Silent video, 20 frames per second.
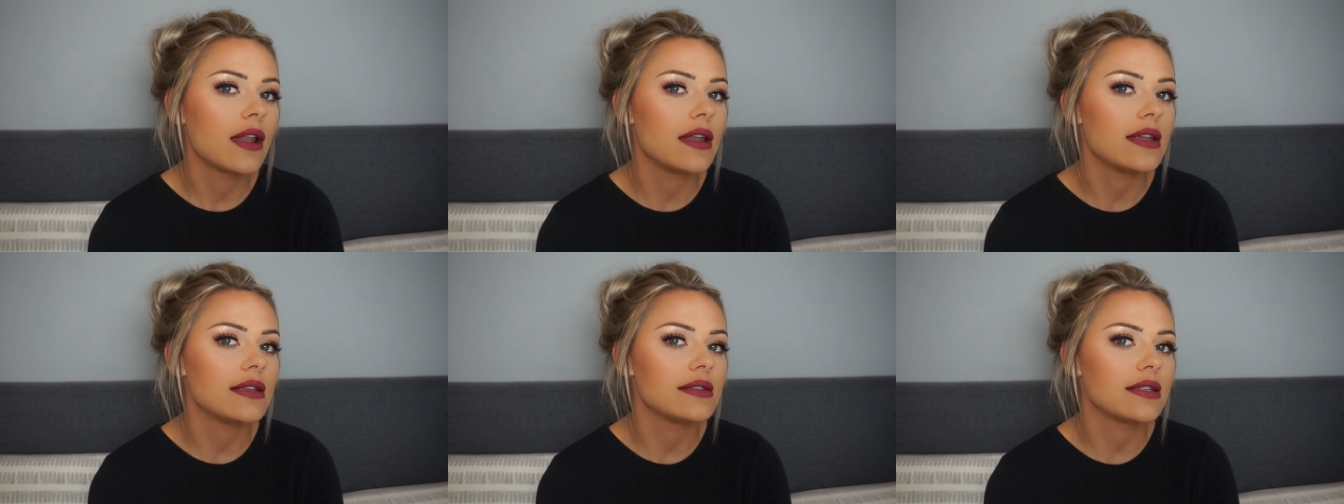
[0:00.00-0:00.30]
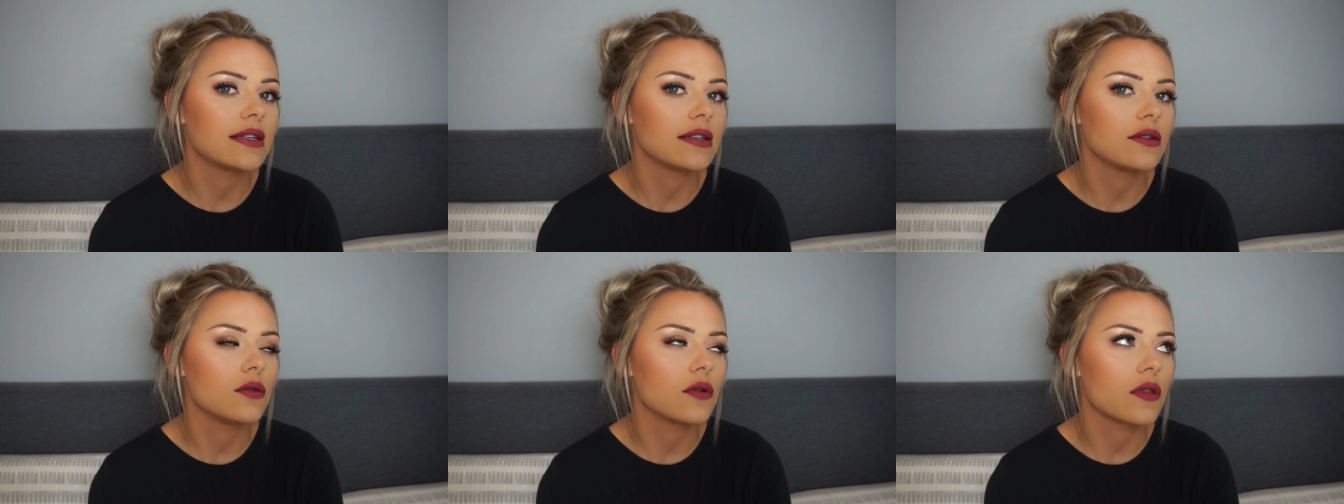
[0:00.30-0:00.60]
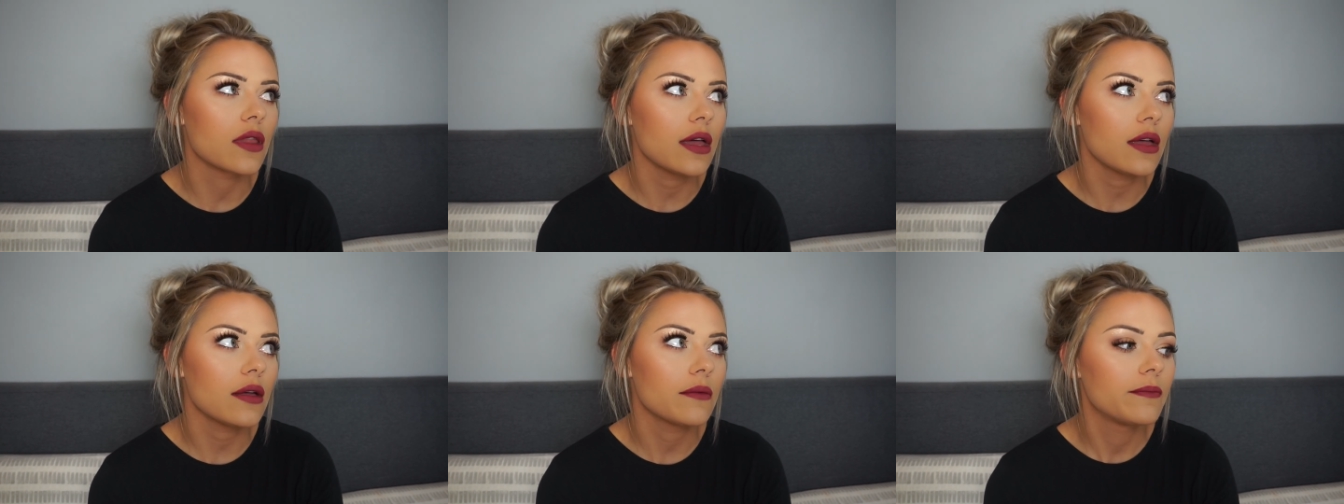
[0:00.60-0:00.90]
let's ignore
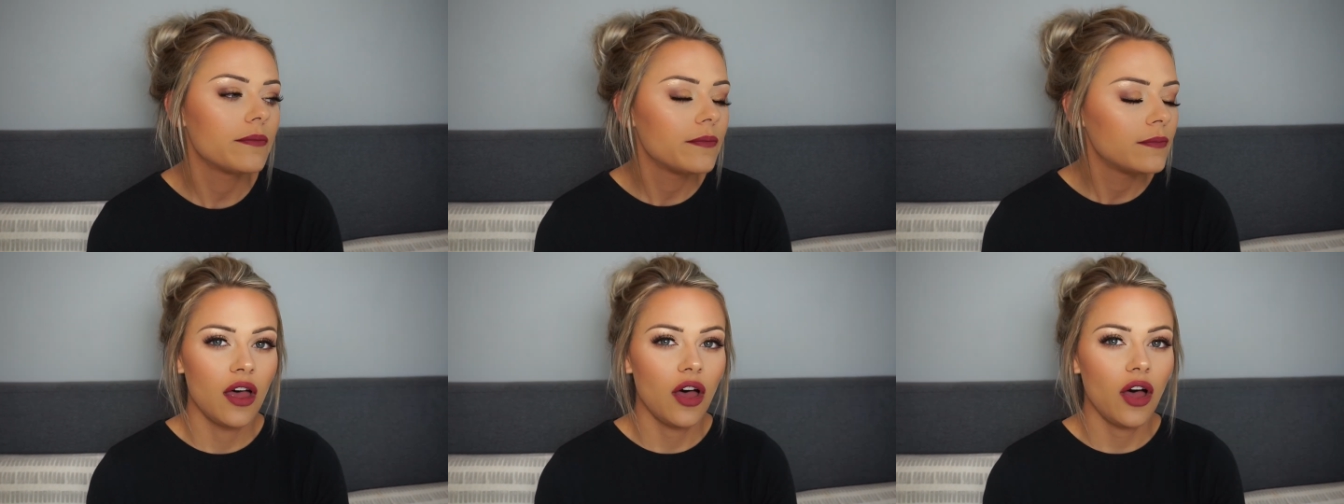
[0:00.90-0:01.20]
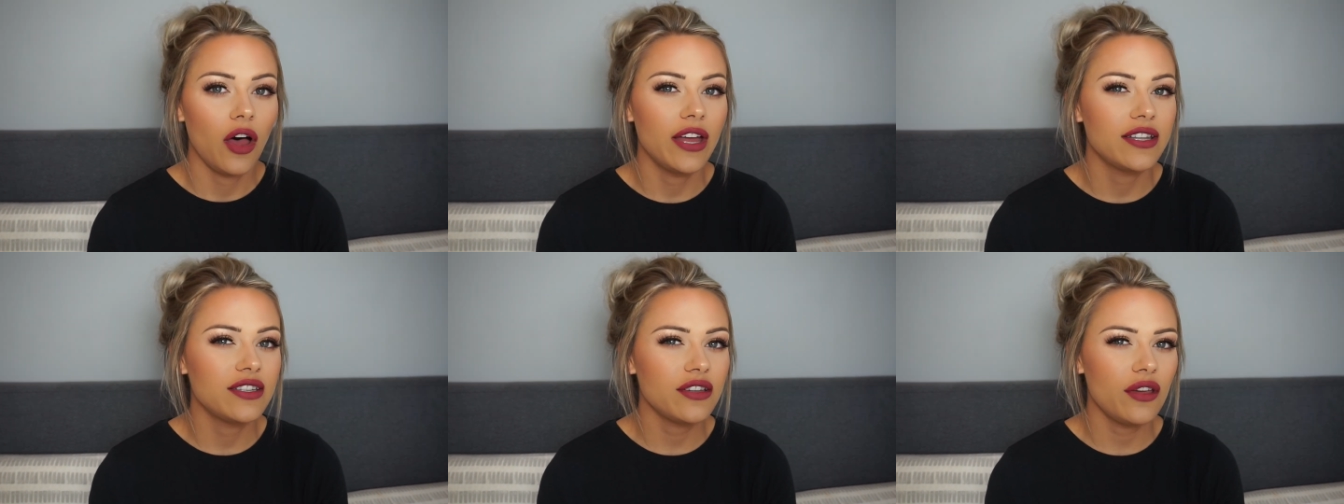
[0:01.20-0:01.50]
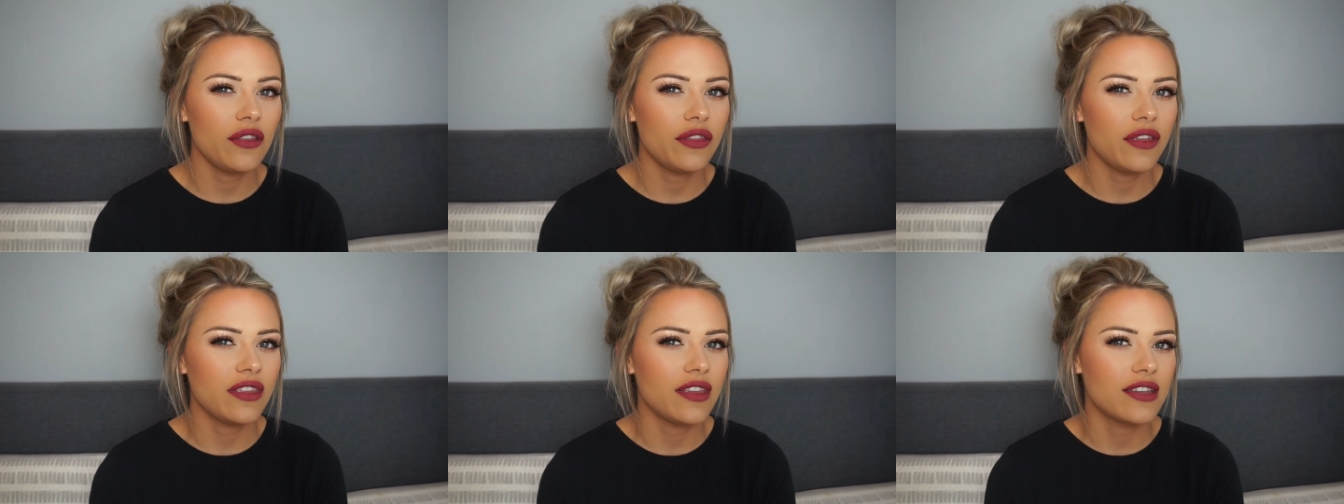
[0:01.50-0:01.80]
that. I
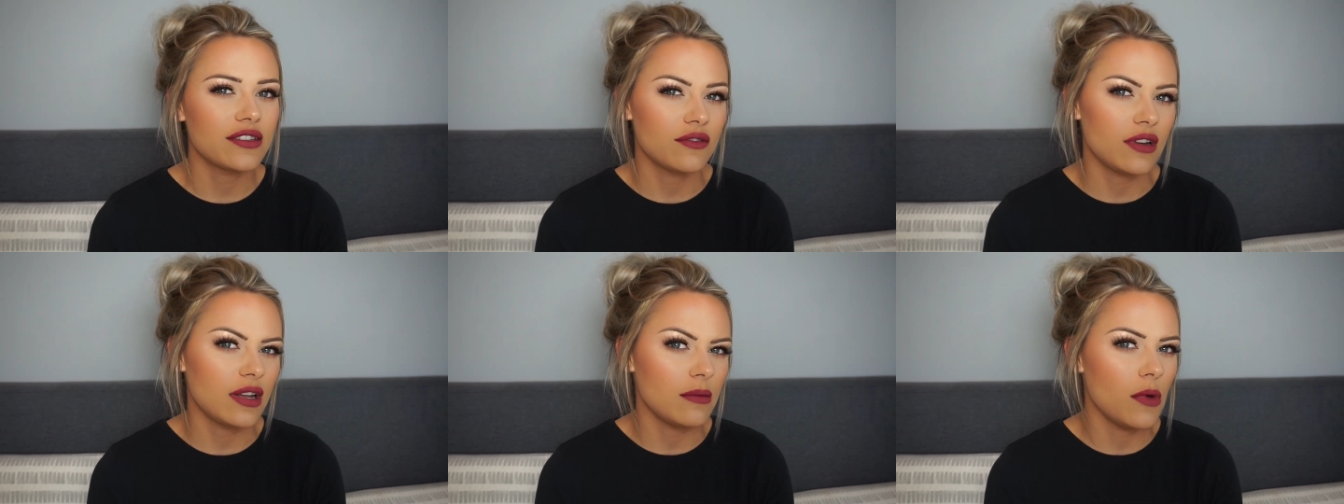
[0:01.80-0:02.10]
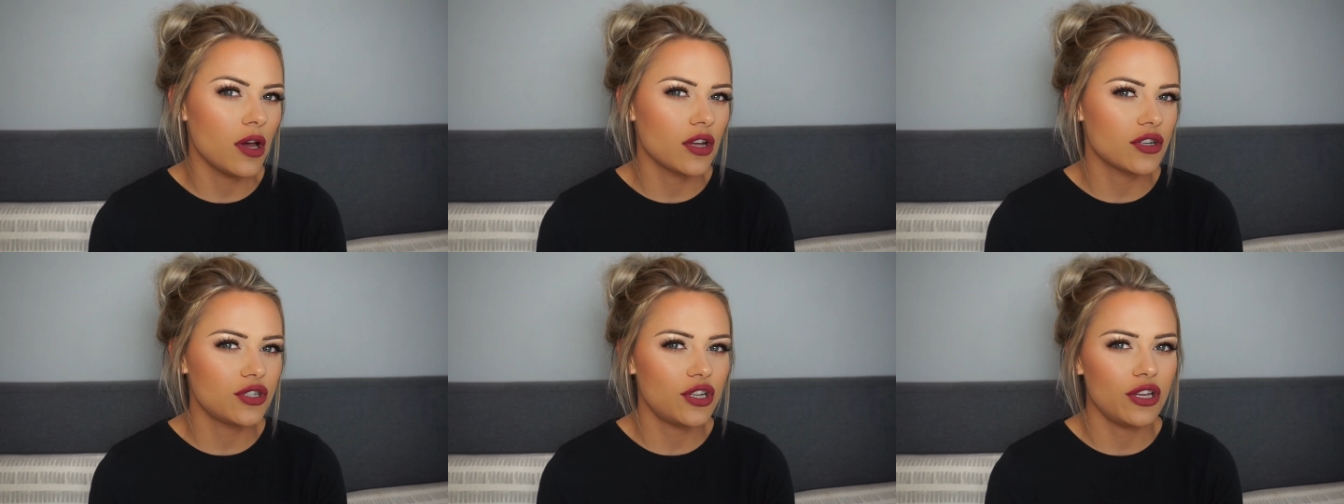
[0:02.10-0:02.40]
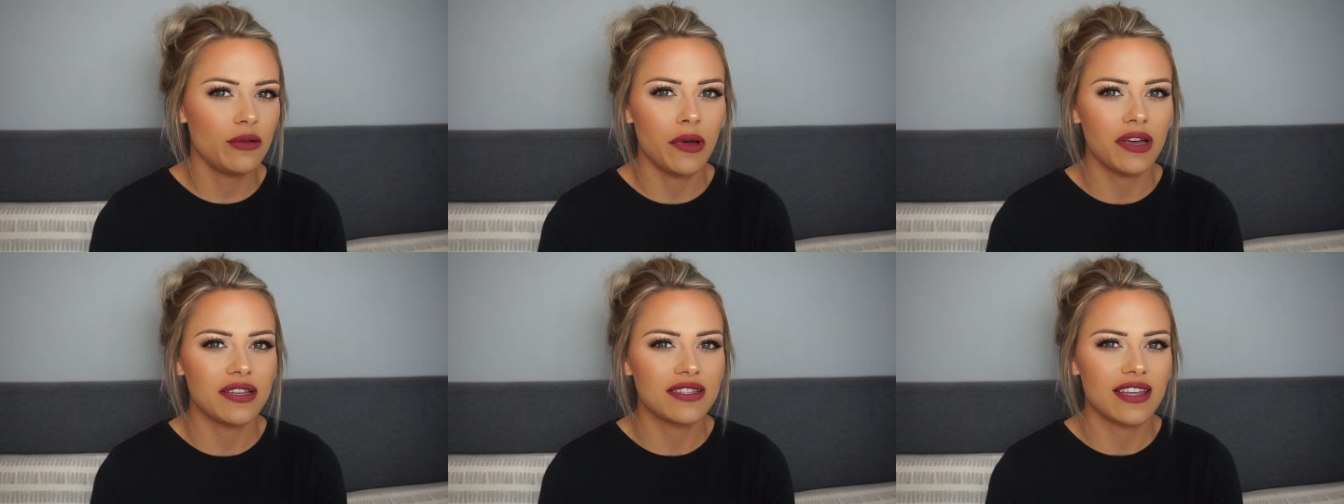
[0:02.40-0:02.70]
don't think there's really much
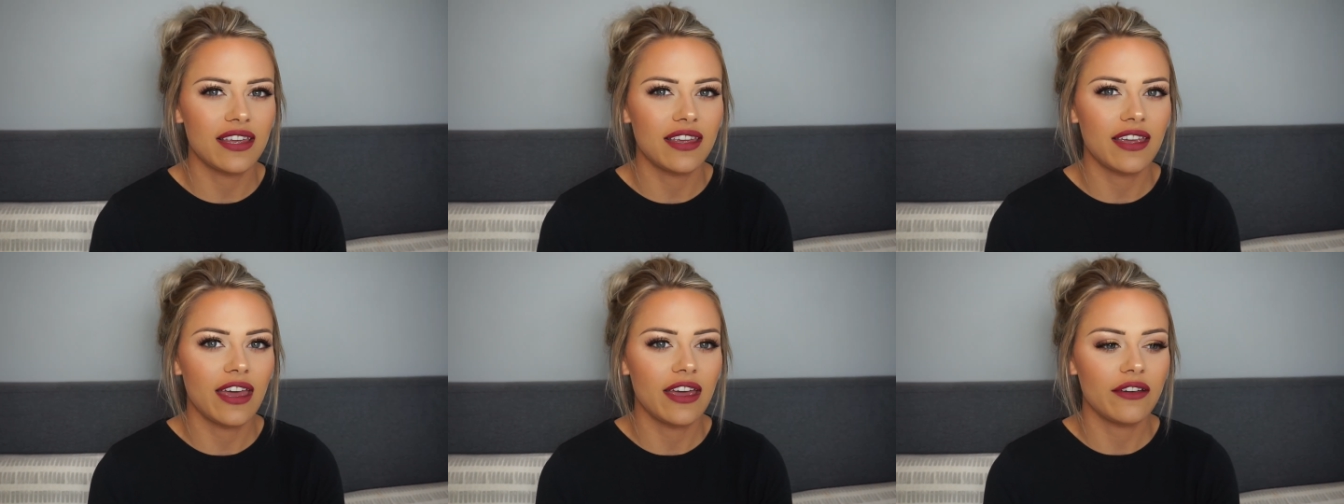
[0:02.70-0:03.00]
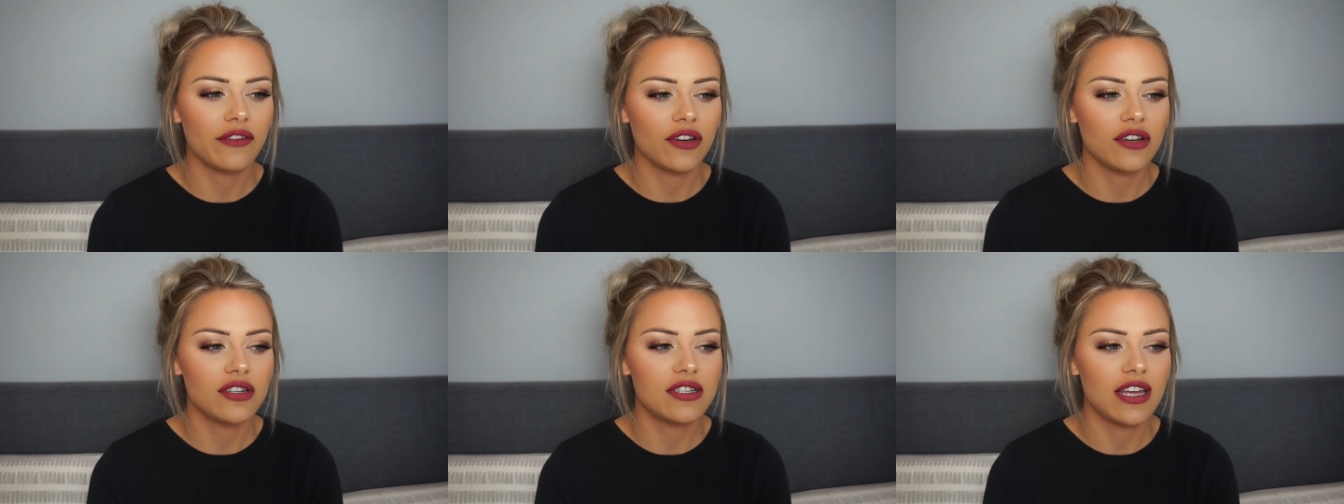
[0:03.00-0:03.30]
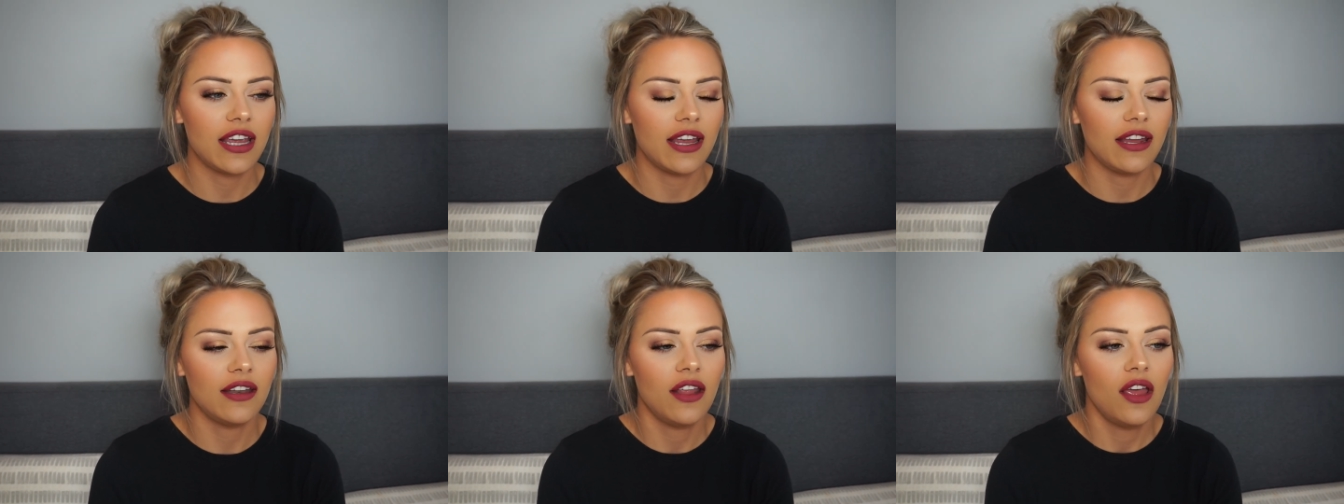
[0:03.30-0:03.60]
to my skincare
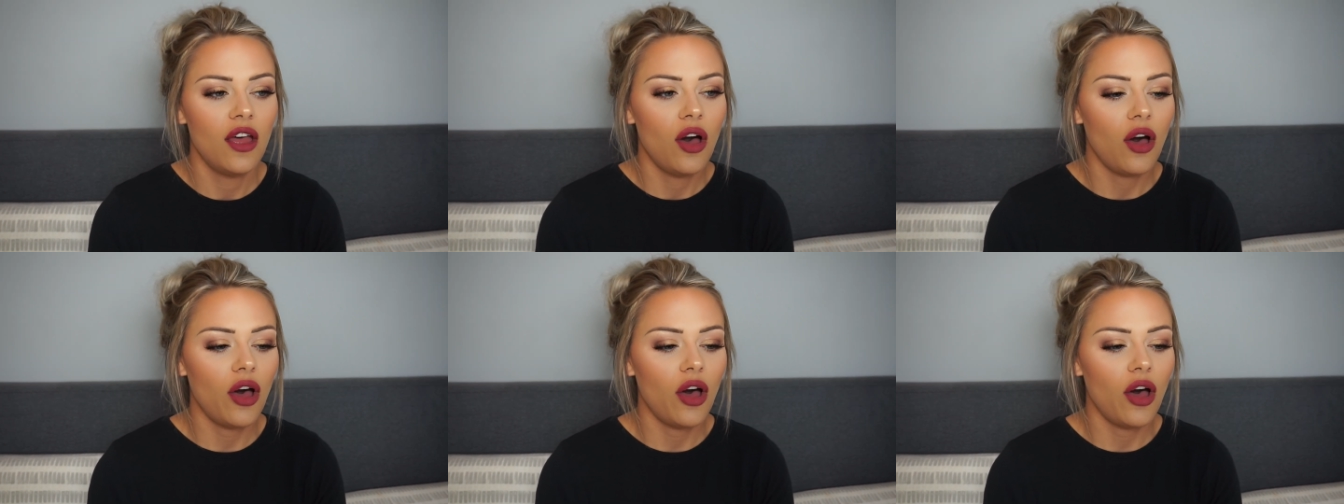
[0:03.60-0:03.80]
routine.